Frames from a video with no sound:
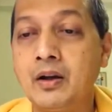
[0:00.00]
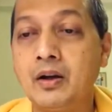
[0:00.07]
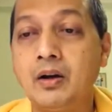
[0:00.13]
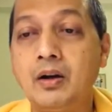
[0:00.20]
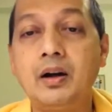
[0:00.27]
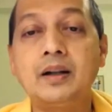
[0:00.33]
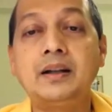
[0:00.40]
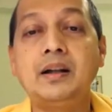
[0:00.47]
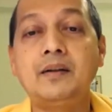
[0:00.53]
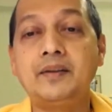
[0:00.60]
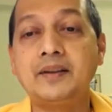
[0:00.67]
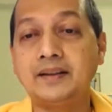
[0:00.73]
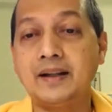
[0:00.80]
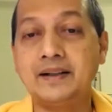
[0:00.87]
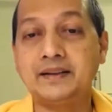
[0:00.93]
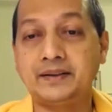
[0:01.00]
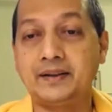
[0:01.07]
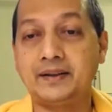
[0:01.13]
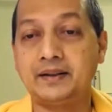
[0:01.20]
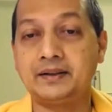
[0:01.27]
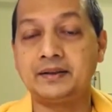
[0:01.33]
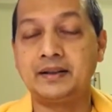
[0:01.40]
Or the
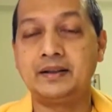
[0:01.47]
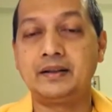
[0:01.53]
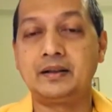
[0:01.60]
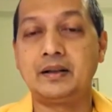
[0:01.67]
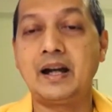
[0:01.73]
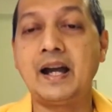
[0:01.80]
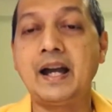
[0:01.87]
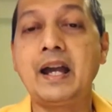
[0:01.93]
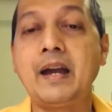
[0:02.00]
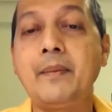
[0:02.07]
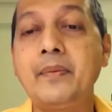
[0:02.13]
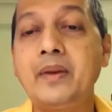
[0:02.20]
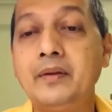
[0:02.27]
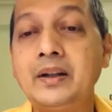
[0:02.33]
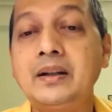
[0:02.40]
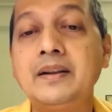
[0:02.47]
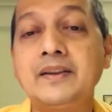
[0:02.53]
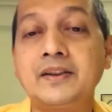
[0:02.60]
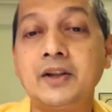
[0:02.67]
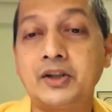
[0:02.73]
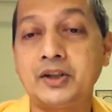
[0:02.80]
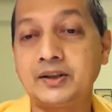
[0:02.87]
Avasthatraya, I am the witness
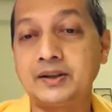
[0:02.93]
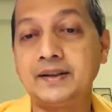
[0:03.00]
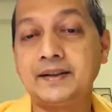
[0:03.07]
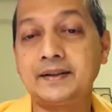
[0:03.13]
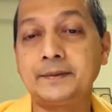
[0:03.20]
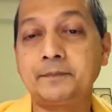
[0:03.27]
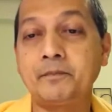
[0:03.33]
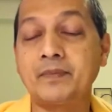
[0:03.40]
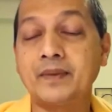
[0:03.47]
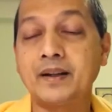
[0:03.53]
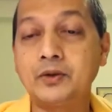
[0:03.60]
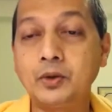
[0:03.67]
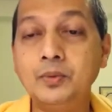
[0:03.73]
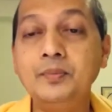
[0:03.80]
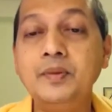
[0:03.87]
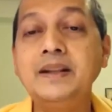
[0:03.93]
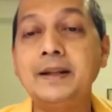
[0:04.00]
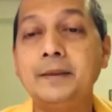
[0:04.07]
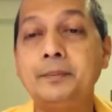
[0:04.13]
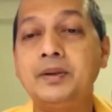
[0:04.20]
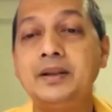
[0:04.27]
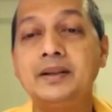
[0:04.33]
consciousness, to me
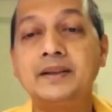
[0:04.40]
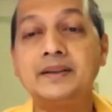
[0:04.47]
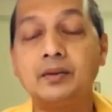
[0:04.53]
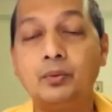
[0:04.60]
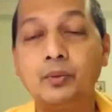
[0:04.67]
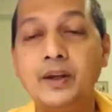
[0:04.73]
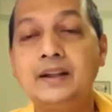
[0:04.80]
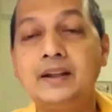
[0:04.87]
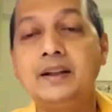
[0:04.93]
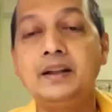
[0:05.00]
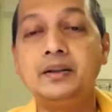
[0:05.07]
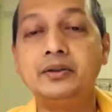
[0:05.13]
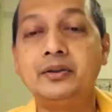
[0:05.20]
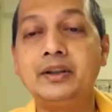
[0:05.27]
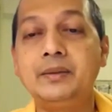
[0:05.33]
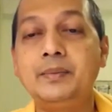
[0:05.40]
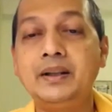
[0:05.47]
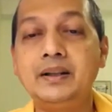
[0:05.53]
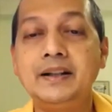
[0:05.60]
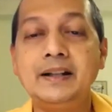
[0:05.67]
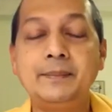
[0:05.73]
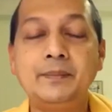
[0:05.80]
appears waking,
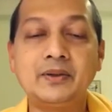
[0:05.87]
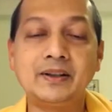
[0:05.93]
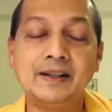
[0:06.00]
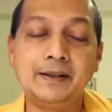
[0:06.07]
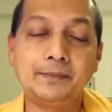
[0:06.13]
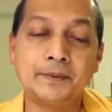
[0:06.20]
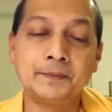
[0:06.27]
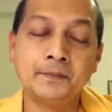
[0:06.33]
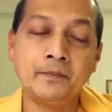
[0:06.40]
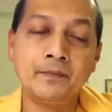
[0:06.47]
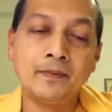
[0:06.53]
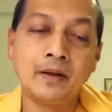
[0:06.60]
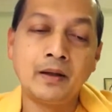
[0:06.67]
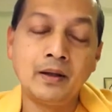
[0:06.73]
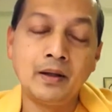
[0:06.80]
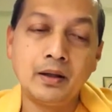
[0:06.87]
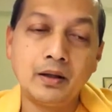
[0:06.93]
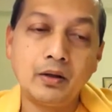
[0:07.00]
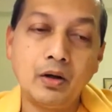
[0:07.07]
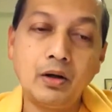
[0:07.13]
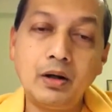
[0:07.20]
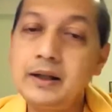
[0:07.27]
dreaming, deep sleep.
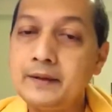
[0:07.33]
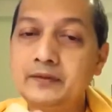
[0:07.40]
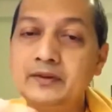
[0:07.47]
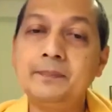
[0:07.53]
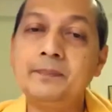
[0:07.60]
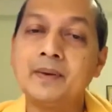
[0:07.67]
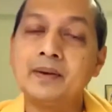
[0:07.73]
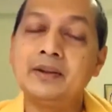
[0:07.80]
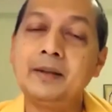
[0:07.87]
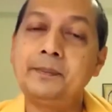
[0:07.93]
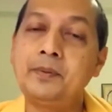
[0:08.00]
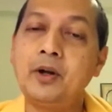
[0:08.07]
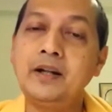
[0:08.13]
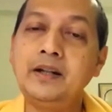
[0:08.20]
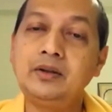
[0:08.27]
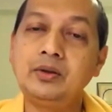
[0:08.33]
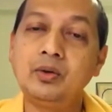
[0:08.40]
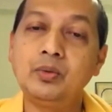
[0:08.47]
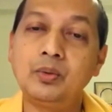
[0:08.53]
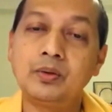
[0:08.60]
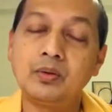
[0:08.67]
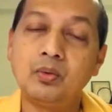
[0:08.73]
All of them, they point
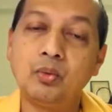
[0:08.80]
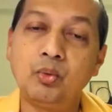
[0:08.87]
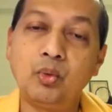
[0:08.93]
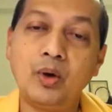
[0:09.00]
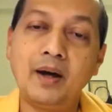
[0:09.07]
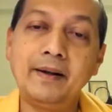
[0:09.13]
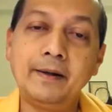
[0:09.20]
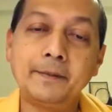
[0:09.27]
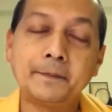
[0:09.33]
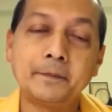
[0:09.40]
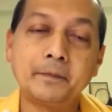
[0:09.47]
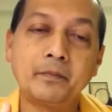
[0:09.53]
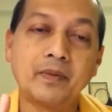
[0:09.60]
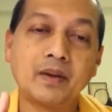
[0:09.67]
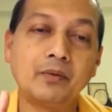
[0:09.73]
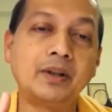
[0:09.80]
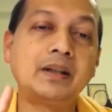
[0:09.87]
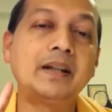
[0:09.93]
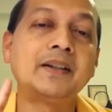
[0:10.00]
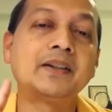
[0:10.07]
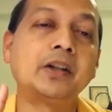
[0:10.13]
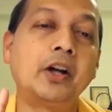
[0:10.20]
to one
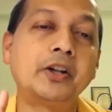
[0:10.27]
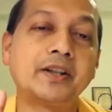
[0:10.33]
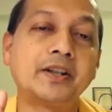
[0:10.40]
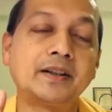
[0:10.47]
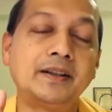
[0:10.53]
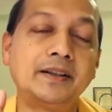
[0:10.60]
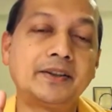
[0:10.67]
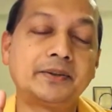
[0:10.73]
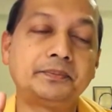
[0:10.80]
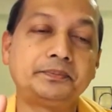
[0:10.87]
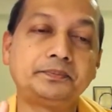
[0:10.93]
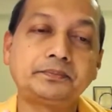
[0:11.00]
witness consciousness